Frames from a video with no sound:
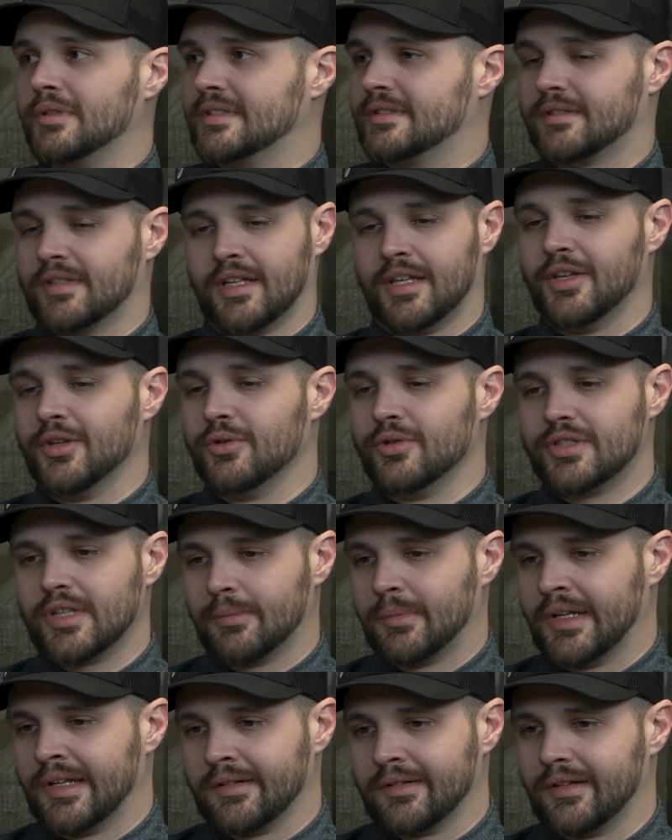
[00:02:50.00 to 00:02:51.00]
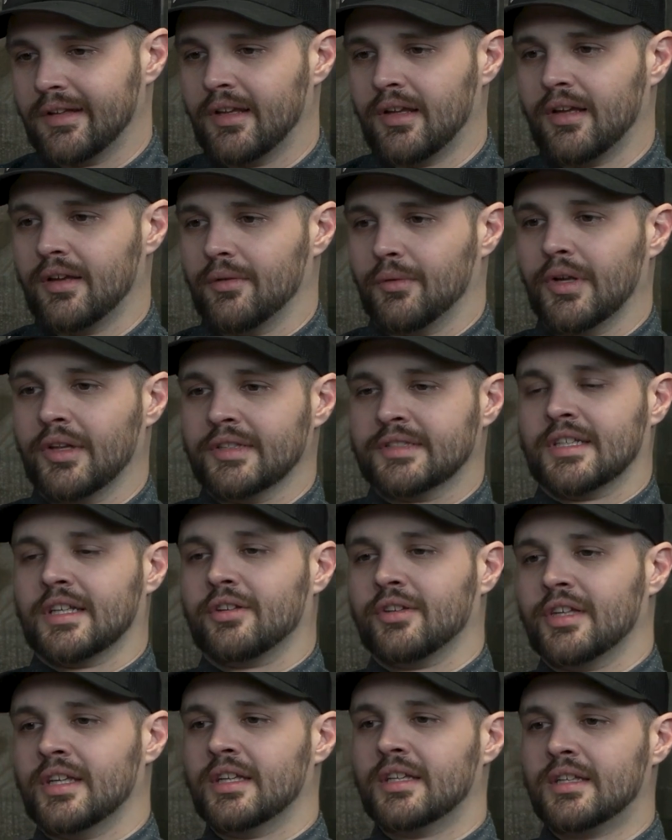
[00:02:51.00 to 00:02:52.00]
up is huge. I mean,
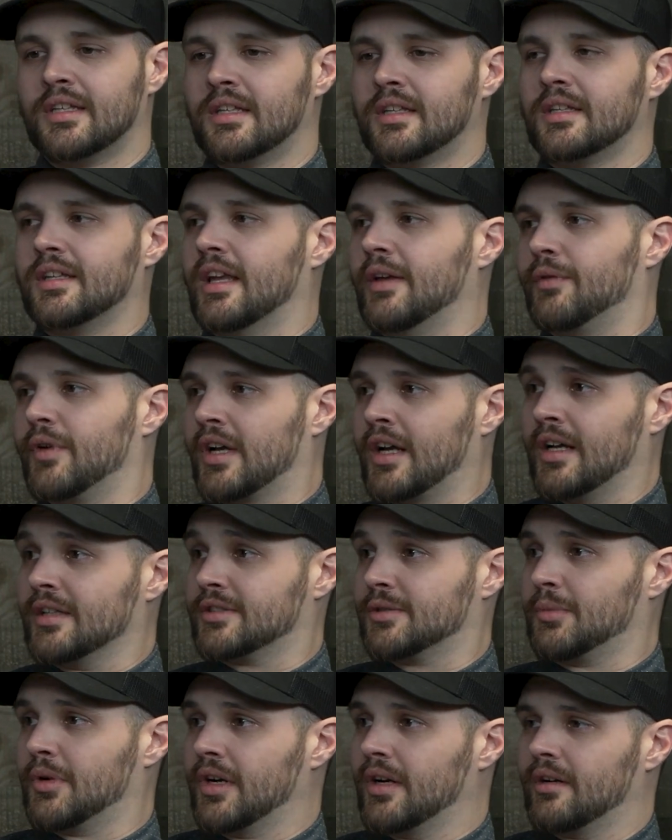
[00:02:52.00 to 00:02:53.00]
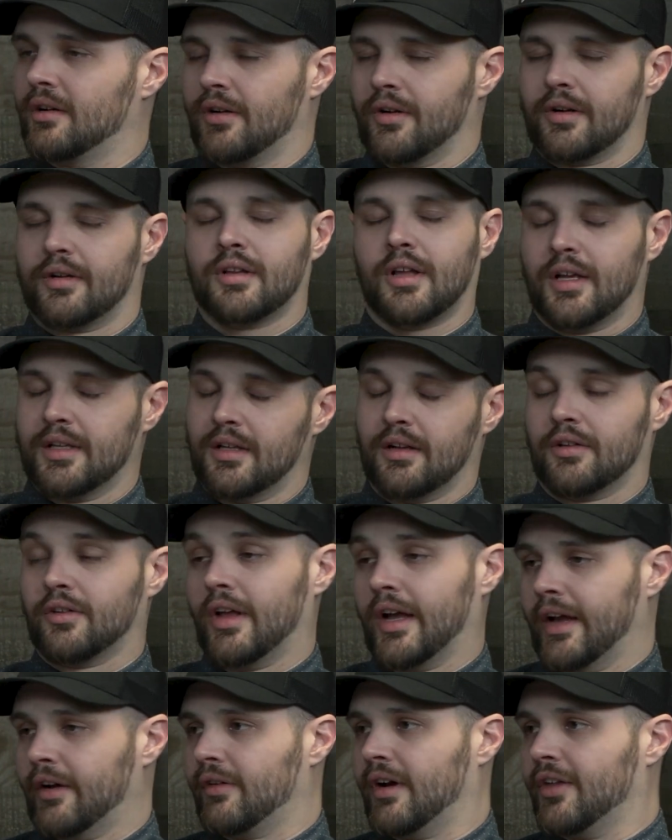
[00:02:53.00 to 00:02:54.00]
realistically, if a customer or a
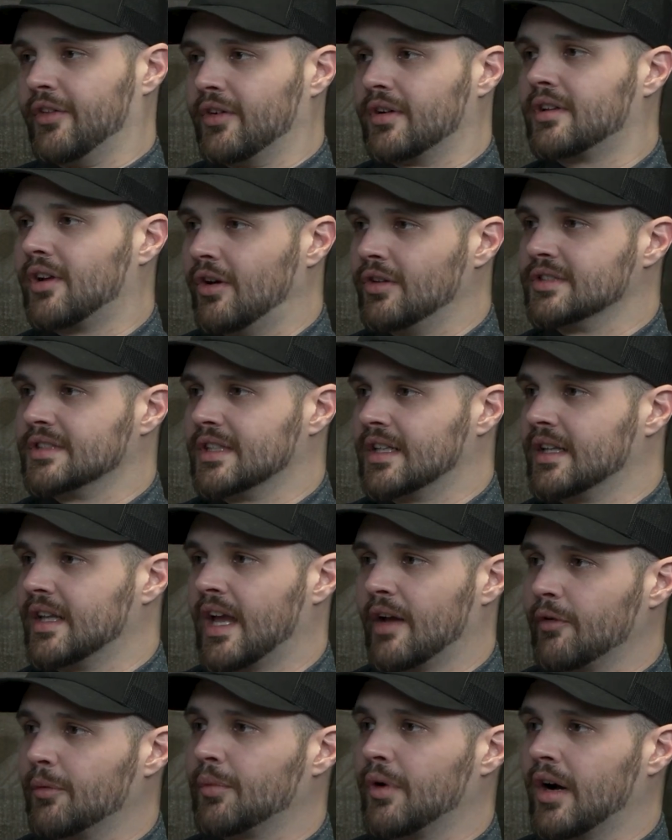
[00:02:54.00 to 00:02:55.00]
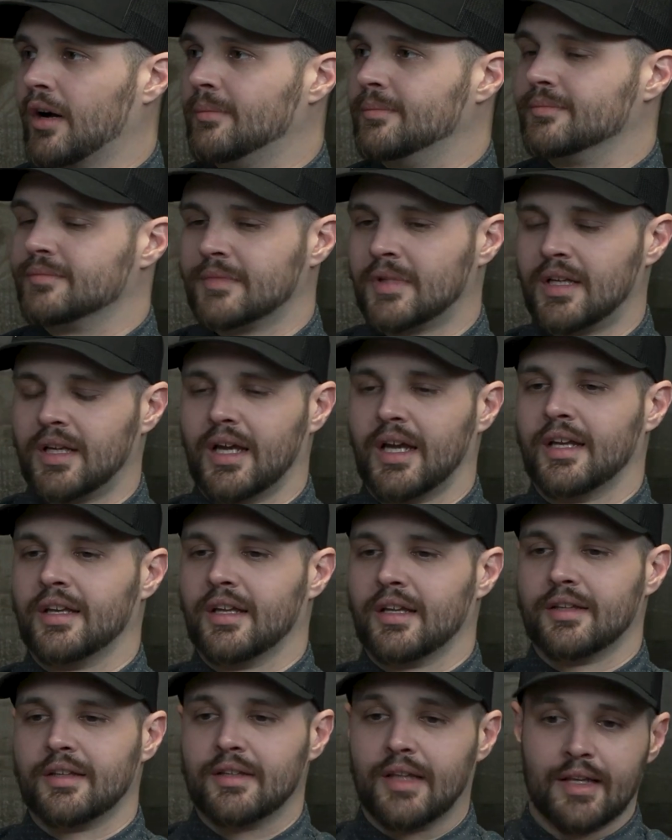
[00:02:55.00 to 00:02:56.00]
client rather calls in and they have a problem,
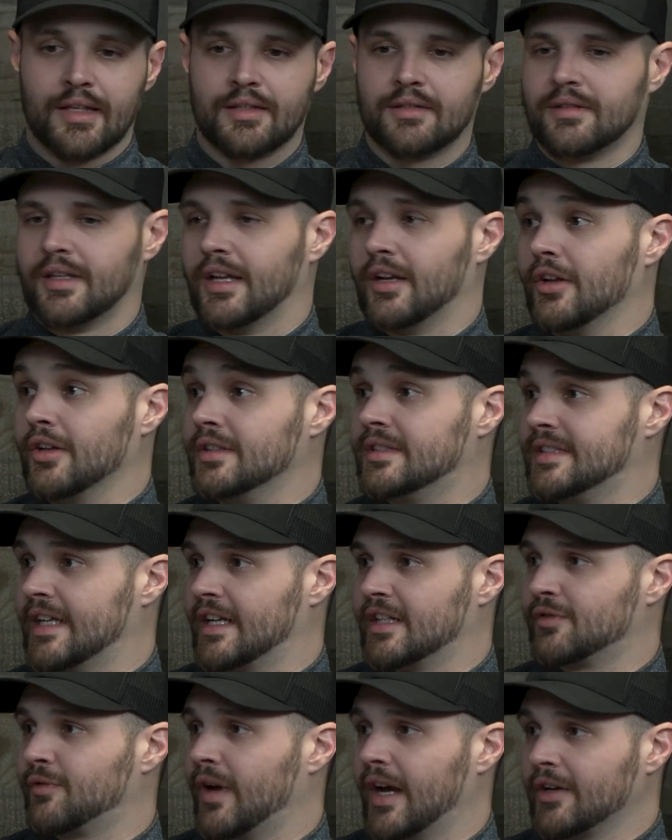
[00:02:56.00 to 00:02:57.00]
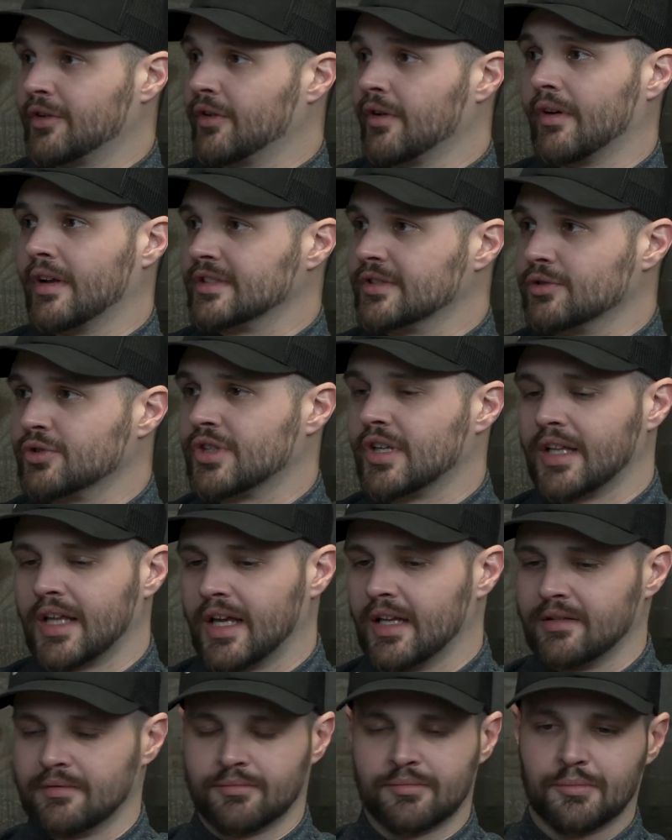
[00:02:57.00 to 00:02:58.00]
and uh, they get a good satisfactory resolution to
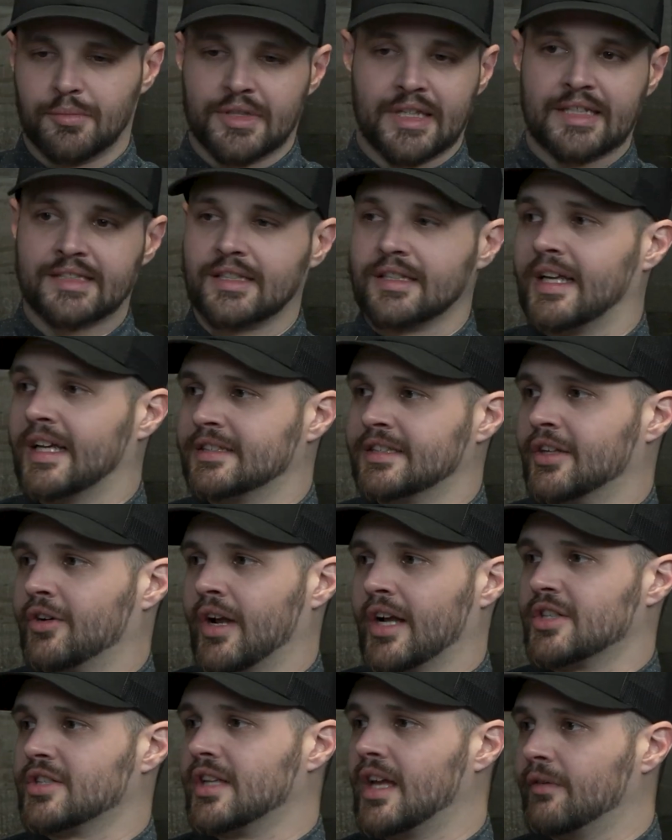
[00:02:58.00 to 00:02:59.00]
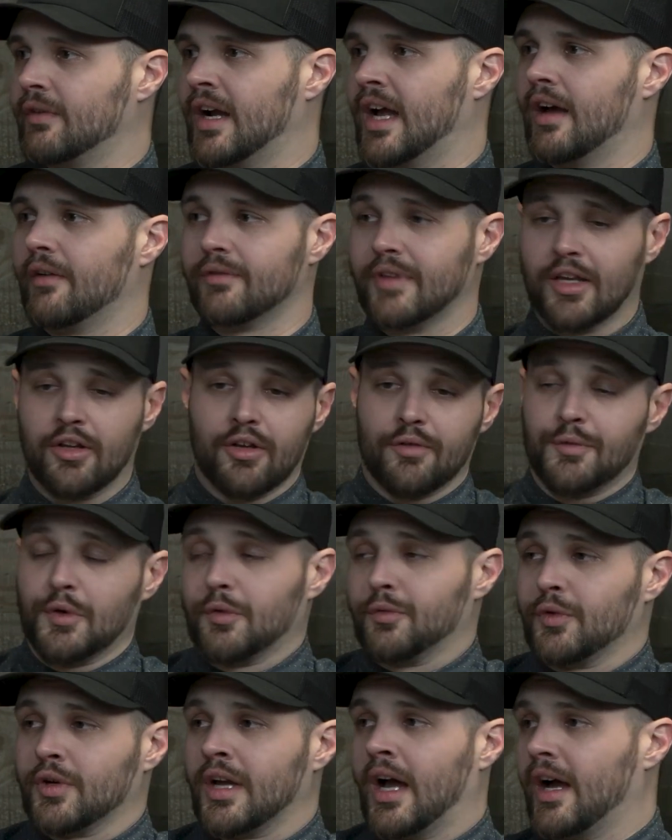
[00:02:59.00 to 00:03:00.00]
that. And but that's the last interaction they ever have. They could
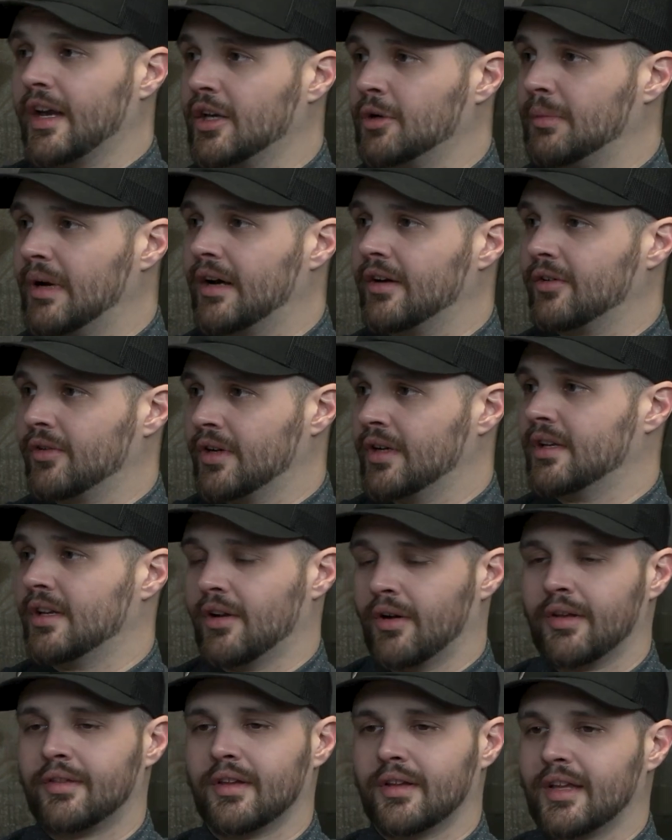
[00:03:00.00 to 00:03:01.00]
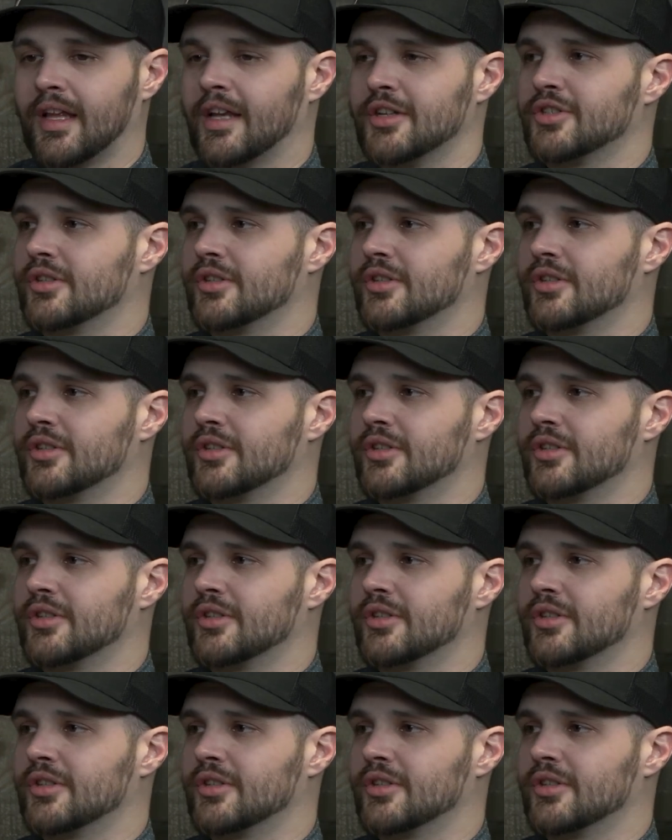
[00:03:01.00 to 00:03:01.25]
feel forgotten about or you know anything of that